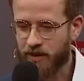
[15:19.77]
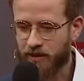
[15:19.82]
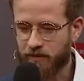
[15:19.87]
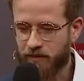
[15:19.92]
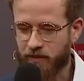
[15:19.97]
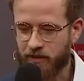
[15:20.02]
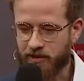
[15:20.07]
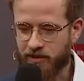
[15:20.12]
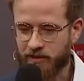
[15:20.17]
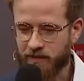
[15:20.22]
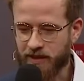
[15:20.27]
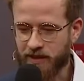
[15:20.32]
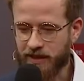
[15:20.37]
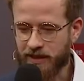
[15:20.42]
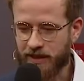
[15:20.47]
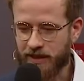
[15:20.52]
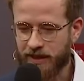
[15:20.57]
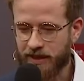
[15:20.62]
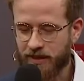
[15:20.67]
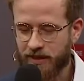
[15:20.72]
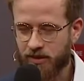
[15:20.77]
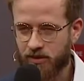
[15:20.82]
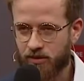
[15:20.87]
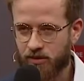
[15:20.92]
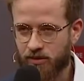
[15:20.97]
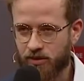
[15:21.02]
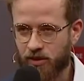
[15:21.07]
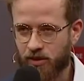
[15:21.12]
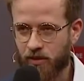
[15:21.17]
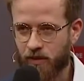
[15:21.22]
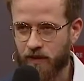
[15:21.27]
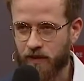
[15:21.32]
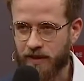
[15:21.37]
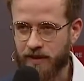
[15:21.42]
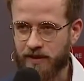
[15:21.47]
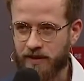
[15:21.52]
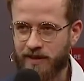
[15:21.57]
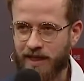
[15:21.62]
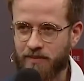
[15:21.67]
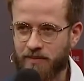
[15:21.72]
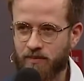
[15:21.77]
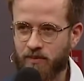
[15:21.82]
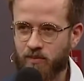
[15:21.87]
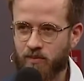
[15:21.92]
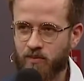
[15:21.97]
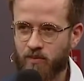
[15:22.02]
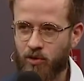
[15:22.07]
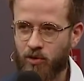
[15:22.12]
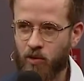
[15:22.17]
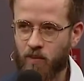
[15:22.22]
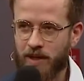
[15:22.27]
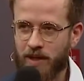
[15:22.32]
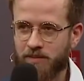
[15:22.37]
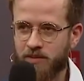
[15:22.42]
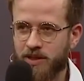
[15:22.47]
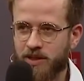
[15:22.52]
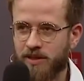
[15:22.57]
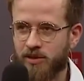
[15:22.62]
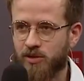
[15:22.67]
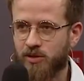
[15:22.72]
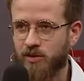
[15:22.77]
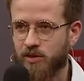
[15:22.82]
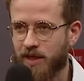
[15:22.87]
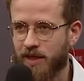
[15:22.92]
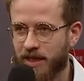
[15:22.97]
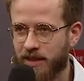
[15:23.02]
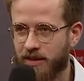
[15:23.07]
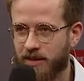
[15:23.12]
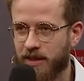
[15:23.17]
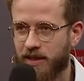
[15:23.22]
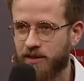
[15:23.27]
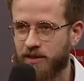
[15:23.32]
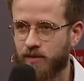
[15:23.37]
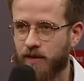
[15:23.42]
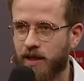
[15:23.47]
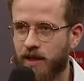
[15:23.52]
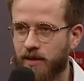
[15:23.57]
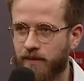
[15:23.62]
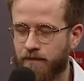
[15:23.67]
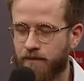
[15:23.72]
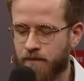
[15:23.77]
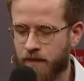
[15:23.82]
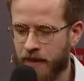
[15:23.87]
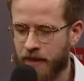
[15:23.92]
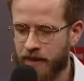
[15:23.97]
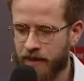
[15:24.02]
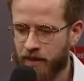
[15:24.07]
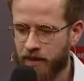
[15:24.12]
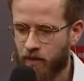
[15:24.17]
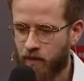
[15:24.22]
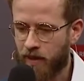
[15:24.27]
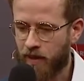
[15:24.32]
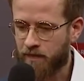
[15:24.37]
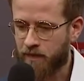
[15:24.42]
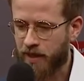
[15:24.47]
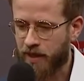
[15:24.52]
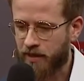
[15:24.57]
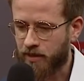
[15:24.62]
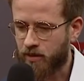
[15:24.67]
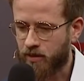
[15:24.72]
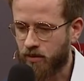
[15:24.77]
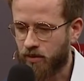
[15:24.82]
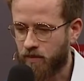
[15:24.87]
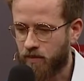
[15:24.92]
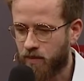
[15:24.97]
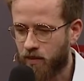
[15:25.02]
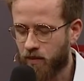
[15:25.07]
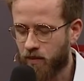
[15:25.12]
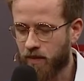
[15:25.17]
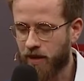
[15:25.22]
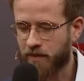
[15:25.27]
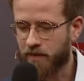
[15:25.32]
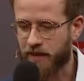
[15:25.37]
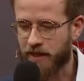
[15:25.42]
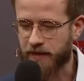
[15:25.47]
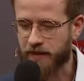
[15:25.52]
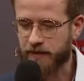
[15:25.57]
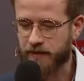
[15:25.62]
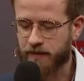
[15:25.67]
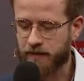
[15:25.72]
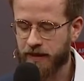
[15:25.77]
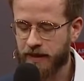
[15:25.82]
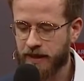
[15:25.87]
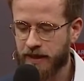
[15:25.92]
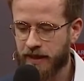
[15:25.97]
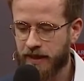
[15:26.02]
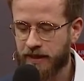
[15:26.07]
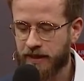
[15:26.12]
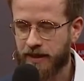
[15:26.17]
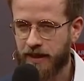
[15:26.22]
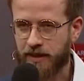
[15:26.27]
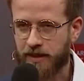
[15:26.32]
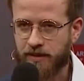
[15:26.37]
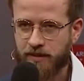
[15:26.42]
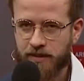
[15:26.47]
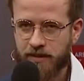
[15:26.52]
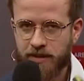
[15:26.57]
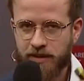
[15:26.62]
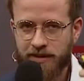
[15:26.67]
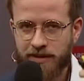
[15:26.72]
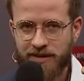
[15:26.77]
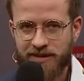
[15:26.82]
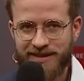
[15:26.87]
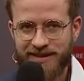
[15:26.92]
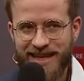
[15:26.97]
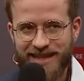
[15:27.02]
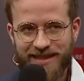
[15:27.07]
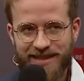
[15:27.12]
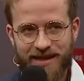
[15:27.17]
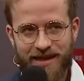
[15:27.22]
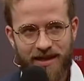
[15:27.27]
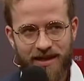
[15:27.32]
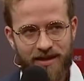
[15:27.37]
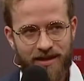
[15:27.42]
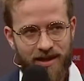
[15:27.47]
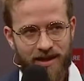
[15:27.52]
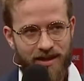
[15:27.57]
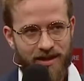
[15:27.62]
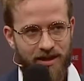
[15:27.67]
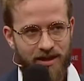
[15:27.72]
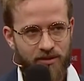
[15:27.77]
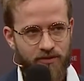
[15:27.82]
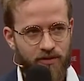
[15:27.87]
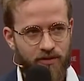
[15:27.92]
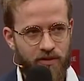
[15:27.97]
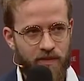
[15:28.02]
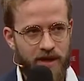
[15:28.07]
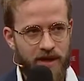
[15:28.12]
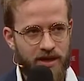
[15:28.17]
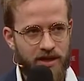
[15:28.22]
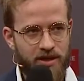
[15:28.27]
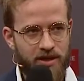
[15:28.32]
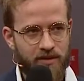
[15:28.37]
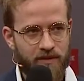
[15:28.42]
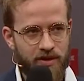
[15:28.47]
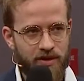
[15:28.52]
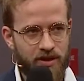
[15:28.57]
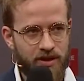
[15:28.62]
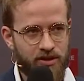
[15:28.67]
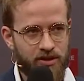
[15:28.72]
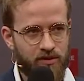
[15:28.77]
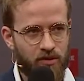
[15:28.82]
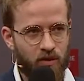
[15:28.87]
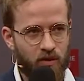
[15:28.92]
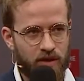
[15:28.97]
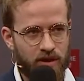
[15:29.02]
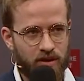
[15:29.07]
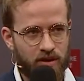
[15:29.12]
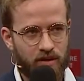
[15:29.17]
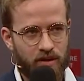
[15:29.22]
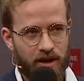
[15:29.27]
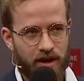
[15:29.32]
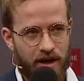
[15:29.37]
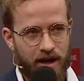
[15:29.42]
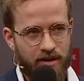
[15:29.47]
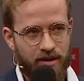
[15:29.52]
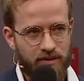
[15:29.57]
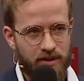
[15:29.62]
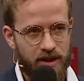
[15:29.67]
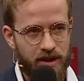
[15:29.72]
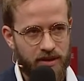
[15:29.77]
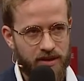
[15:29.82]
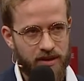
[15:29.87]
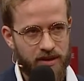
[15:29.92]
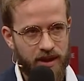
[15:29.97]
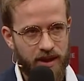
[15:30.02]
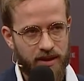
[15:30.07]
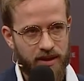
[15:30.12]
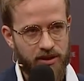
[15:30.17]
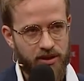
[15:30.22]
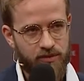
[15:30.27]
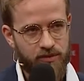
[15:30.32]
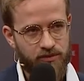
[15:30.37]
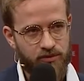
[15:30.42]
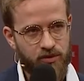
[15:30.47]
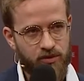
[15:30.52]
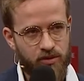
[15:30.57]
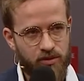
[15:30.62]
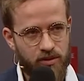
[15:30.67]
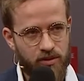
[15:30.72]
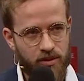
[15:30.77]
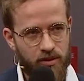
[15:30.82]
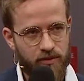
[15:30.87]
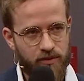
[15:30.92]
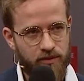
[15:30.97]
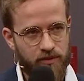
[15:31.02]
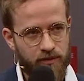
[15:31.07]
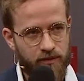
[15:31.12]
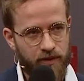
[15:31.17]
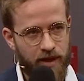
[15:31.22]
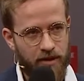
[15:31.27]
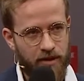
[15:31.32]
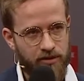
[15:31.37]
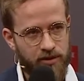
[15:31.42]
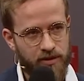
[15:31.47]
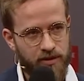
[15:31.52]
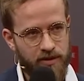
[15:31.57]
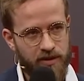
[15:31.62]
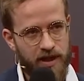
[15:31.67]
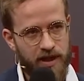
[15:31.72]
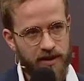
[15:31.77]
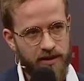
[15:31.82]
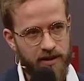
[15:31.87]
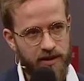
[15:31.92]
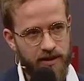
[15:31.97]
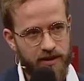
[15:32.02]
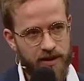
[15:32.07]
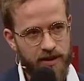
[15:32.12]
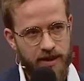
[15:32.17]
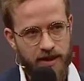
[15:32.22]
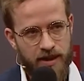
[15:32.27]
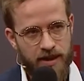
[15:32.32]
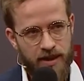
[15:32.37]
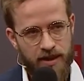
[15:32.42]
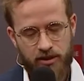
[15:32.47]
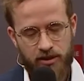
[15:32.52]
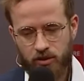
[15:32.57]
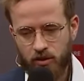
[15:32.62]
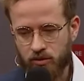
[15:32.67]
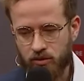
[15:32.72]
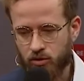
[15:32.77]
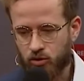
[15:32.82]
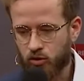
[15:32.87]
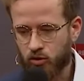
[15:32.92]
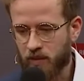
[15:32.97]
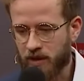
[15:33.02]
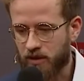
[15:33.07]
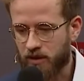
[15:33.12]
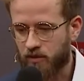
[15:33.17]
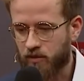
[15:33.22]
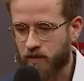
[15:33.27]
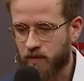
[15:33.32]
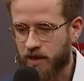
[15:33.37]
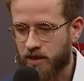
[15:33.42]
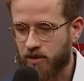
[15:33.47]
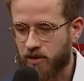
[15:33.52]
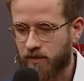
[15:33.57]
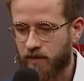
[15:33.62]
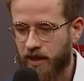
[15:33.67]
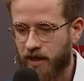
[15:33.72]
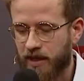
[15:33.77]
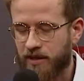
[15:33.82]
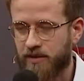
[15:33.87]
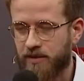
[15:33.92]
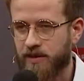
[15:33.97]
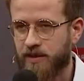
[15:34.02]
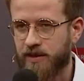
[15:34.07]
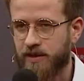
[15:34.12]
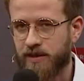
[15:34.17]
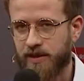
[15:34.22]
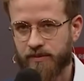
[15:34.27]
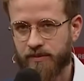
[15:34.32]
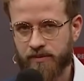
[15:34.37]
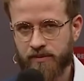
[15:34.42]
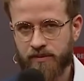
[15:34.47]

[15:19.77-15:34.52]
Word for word: the possibility to solving some problems in society as well. One particular problem is that the data and information which is flowing all around us and is the fuel of our society is consuming too much of electricity.